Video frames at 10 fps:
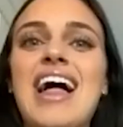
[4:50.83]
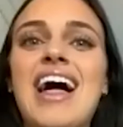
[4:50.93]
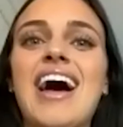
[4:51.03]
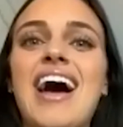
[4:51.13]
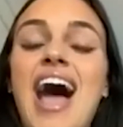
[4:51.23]

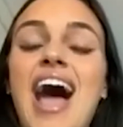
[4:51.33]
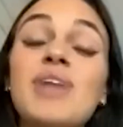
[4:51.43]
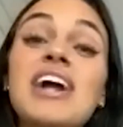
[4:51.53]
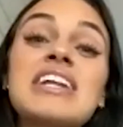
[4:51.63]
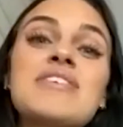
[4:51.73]
I, yeah, I'm
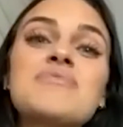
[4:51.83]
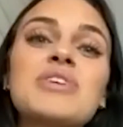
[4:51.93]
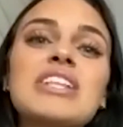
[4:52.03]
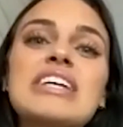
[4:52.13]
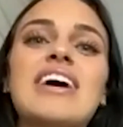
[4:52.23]
not even
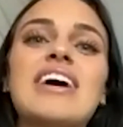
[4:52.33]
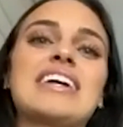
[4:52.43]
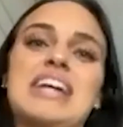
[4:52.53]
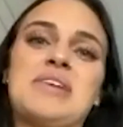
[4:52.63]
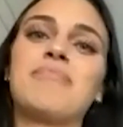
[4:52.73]
really like
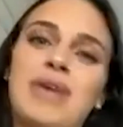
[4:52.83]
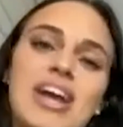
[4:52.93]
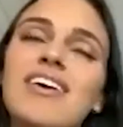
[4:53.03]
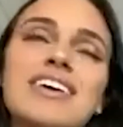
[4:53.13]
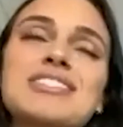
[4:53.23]

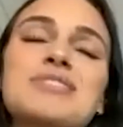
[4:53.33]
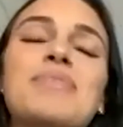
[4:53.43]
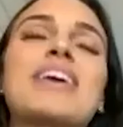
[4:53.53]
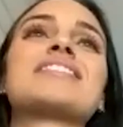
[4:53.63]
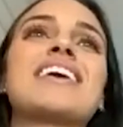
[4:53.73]
embarrassed
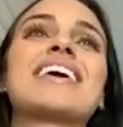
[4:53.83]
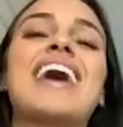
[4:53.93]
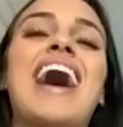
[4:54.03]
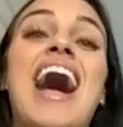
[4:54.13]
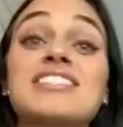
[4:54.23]
because like
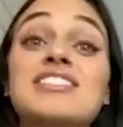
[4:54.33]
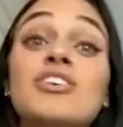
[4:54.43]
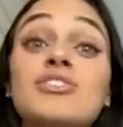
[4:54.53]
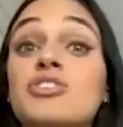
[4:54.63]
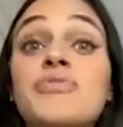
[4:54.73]
I
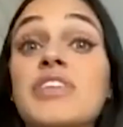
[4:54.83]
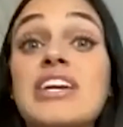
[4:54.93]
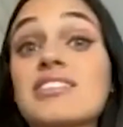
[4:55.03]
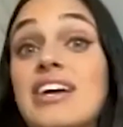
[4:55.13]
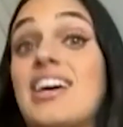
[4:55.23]
still do
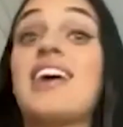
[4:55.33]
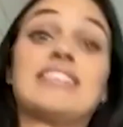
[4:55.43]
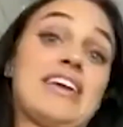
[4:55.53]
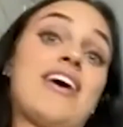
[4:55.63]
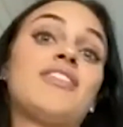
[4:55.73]
things like that
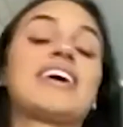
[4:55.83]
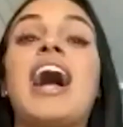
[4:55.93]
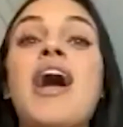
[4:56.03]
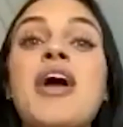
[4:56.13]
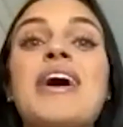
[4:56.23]
now. Like
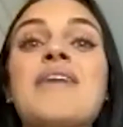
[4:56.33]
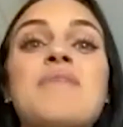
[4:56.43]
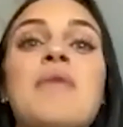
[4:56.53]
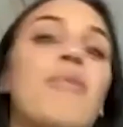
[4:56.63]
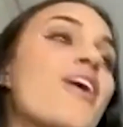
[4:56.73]
I am
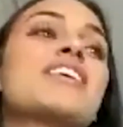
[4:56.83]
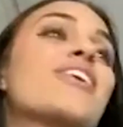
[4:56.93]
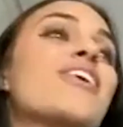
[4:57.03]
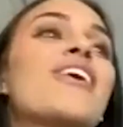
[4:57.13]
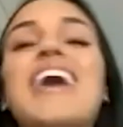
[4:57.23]
a party
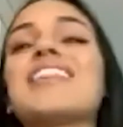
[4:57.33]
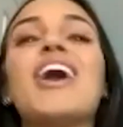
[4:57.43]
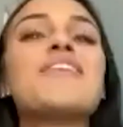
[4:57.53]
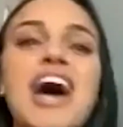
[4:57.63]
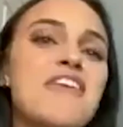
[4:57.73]
girl. I
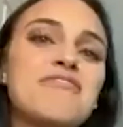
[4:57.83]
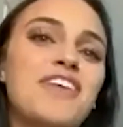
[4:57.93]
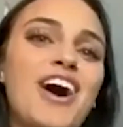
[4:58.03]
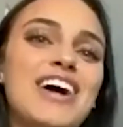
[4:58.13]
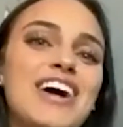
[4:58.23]
love to have
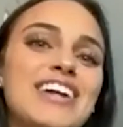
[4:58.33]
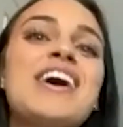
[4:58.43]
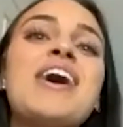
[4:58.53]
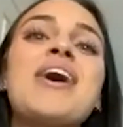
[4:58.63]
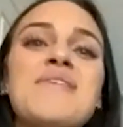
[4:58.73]
fun,
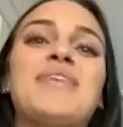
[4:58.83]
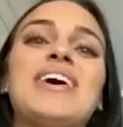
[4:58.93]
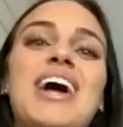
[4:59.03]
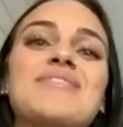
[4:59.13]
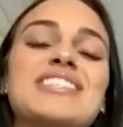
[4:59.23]
But
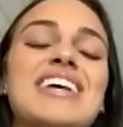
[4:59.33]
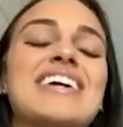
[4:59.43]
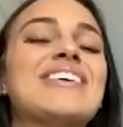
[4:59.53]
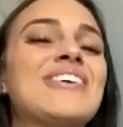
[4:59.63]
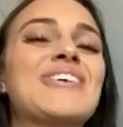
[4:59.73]
I'm just like,
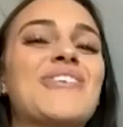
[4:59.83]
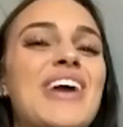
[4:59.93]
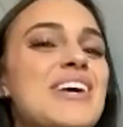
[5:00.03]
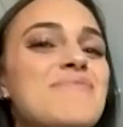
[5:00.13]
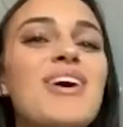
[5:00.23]
oh,
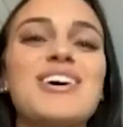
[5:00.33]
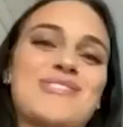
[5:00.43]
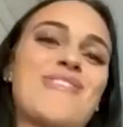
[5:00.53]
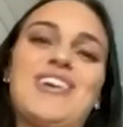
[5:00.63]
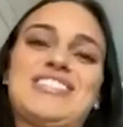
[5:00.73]
grandmas are
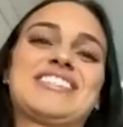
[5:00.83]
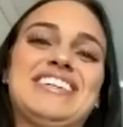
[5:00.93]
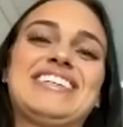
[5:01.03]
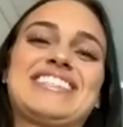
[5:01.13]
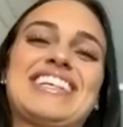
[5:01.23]
watching
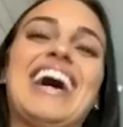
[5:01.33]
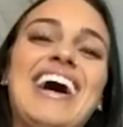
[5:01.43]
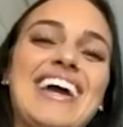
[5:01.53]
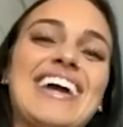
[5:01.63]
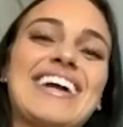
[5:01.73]
this.
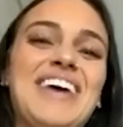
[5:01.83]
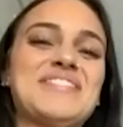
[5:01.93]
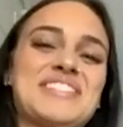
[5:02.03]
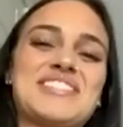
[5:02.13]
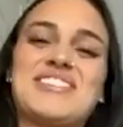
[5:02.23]
Like, I'm
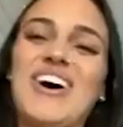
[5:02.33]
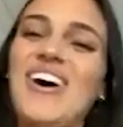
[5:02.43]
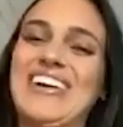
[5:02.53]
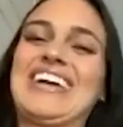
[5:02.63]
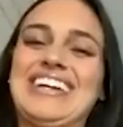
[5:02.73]

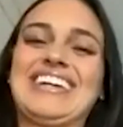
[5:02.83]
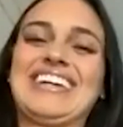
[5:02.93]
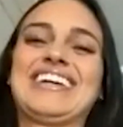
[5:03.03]
sorry.